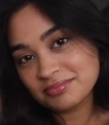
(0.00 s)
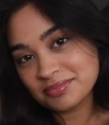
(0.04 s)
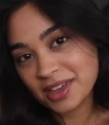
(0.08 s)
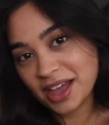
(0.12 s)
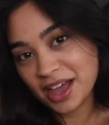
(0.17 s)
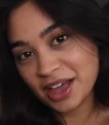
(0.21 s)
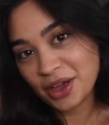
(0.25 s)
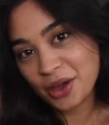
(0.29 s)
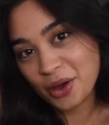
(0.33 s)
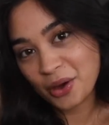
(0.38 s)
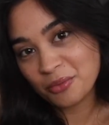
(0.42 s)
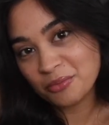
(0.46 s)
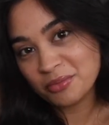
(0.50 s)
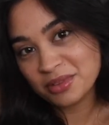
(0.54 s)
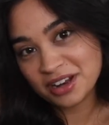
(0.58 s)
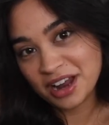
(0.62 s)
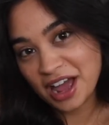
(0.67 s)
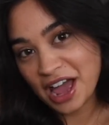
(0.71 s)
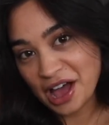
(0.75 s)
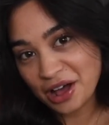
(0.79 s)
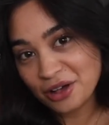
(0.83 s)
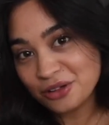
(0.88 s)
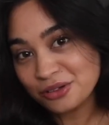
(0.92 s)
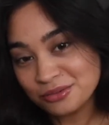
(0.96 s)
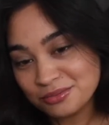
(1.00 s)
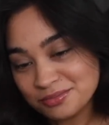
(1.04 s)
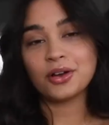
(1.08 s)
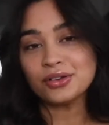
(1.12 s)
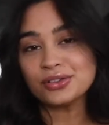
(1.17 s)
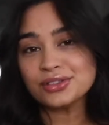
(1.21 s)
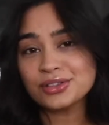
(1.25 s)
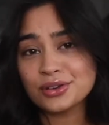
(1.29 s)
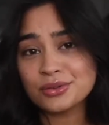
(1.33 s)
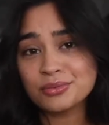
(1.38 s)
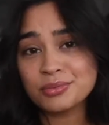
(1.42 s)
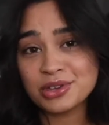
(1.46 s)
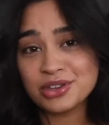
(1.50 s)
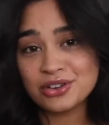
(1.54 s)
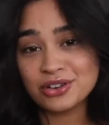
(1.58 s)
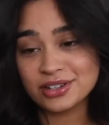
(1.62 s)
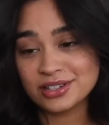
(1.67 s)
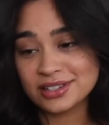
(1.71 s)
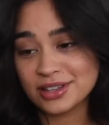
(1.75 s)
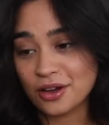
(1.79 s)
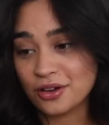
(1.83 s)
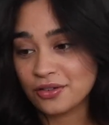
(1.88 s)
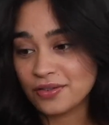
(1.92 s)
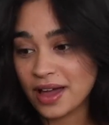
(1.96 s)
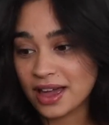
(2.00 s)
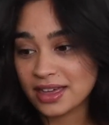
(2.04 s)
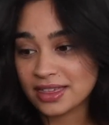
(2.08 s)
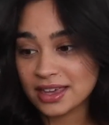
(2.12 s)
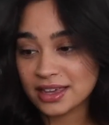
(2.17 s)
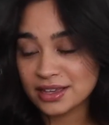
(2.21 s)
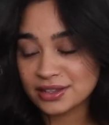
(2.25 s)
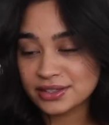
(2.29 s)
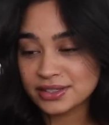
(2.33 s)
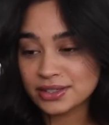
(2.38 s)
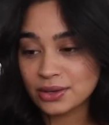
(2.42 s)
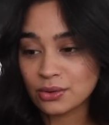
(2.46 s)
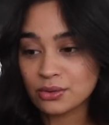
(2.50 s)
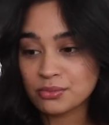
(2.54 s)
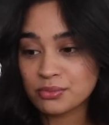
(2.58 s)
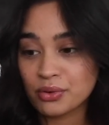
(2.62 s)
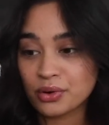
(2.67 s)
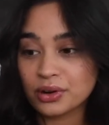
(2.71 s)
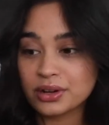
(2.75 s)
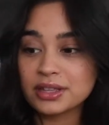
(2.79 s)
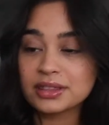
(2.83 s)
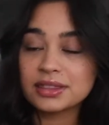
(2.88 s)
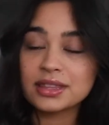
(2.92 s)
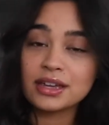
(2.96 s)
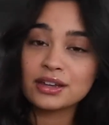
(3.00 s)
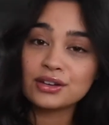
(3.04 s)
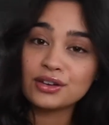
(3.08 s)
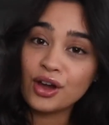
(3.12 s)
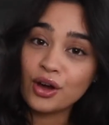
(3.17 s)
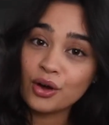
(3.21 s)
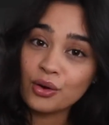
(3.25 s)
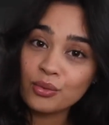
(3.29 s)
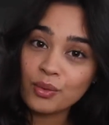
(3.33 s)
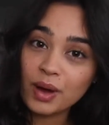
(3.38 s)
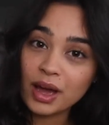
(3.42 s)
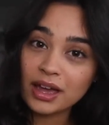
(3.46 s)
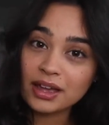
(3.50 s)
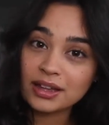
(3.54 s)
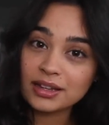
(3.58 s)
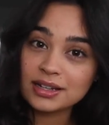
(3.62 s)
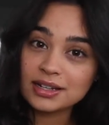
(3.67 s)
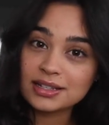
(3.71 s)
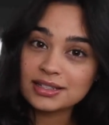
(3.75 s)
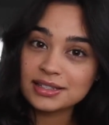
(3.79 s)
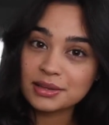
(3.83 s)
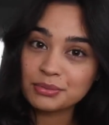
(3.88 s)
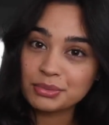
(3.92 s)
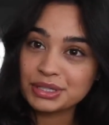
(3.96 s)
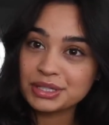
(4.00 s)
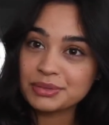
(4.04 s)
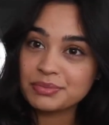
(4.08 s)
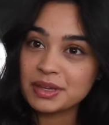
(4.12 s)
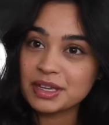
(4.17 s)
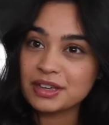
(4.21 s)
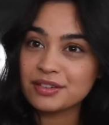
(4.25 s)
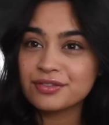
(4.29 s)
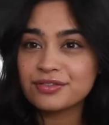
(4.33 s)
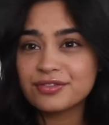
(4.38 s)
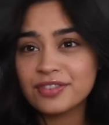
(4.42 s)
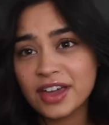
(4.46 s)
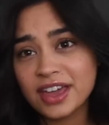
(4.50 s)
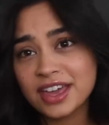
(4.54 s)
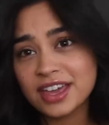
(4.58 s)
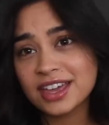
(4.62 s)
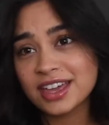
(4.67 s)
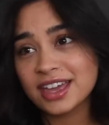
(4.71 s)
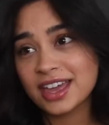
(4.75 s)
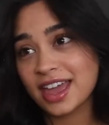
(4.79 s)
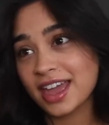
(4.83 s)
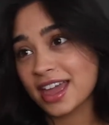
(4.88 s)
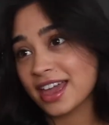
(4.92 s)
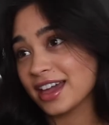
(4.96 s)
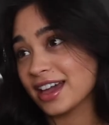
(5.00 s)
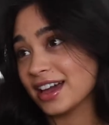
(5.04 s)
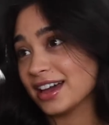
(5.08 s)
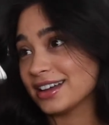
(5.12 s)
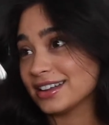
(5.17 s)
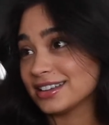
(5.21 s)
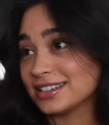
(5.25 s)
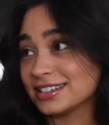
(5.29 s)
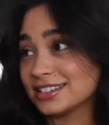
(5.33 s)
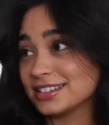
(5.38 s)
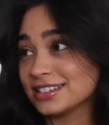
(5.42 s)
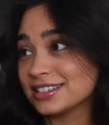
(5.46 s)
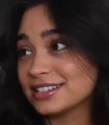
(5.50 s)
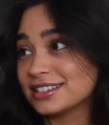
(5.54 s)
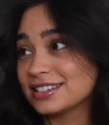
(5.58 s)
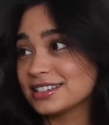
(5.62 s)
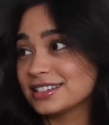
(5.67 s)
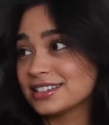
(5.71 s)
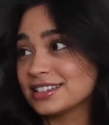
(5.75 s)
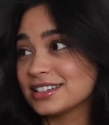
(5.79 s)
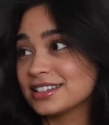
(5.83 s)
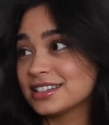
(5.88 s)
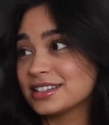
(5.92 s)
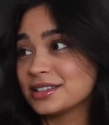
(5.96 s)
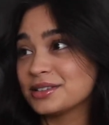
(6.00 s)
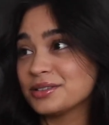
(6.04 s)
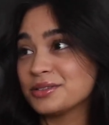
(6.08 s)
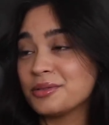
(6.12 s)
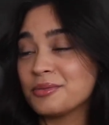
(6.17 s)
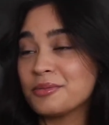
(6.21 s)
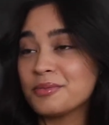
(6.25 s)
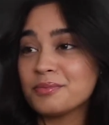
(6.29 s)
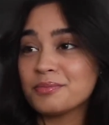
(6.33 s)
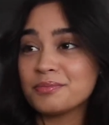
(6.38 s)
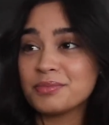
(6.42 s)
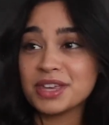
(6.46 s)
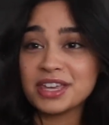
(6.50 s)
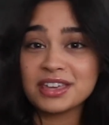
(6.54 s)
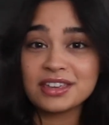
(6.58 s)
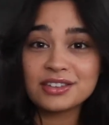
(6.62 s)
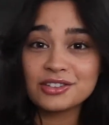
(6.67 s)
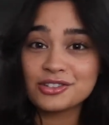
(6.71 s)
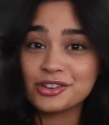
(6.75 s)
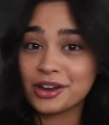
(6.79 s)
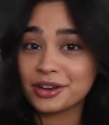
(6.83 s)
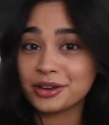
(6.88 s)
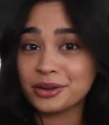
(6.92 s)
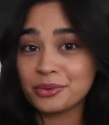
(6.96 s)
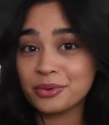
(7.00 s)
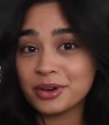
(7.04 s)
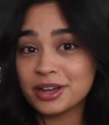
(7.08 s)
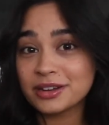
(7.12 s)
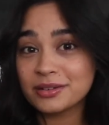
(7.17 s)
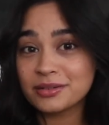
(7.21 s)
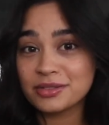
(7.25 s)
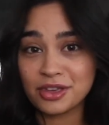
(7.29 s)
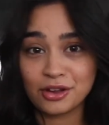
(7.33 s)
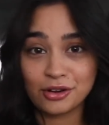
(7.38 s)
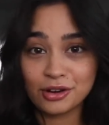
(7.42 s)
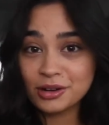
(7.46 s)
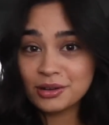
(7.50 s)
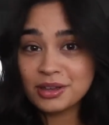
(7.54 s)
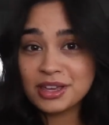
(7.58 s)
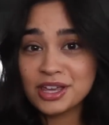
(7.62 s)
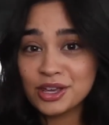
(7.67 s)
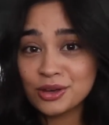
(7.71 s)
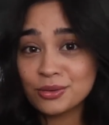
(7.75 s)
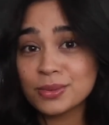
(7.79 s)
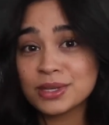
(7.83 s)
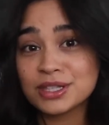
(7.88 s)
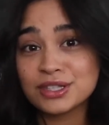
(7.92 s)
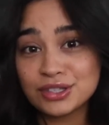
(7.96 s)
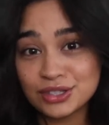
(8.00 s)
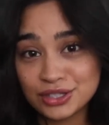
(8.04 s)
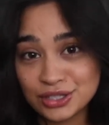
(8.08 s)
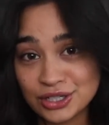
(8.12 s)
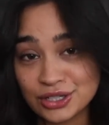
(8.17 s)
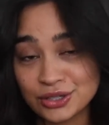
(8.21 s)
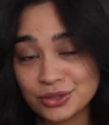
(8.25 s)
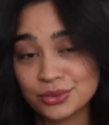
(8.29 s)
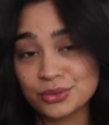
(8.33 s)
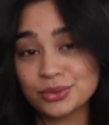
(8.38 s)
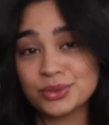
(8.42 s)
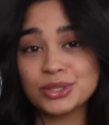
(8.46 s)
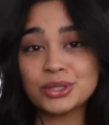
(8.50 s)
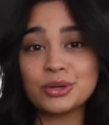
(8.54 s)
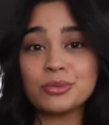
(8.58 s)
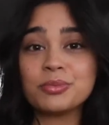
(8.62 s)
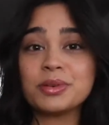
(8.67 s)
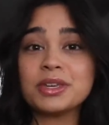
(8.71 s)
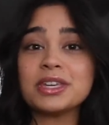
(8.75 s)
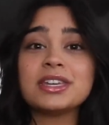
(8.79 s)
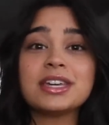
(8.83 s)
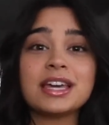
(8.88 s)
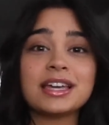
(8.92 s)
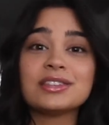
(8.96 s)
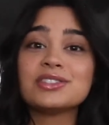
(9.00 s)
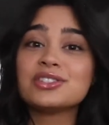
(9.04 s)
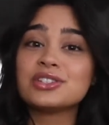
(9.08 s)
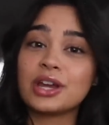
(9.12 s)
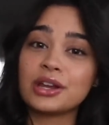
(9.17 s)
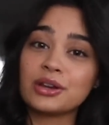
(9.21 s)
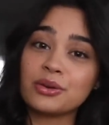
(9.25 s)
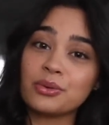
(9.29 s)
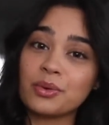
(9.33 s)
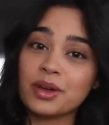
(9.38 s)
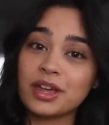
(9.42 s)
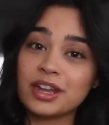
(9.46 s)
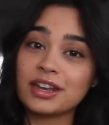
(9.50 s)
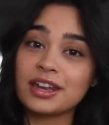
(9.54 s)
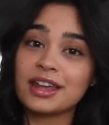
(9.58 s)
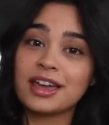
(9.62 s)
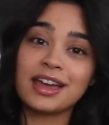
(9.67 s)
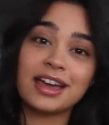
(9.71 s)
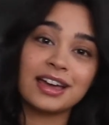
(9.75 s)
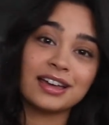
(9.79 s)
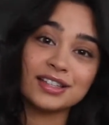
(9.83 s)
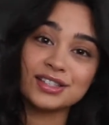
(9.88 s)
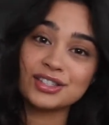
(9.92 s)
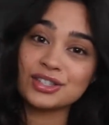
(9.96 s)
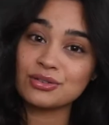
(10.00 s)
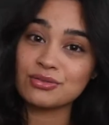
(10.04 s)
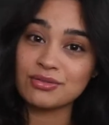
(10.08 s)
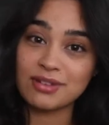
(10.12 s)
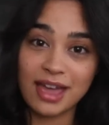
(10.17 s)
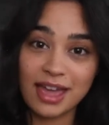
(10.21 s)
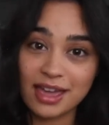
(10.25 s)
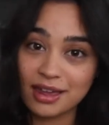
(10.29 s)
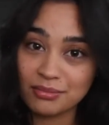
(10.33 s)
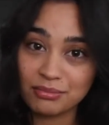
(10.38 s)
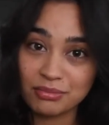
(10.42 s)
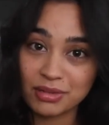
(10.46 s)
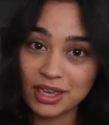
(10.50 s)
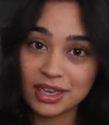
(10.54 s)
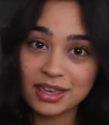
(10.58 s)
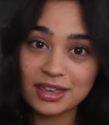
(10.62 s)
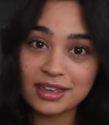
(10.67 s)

I hope it helps. Also, be yourself. I think it's so important. They know when someone's being fake and being genuine. They're humans too, so be as genuine as you can be.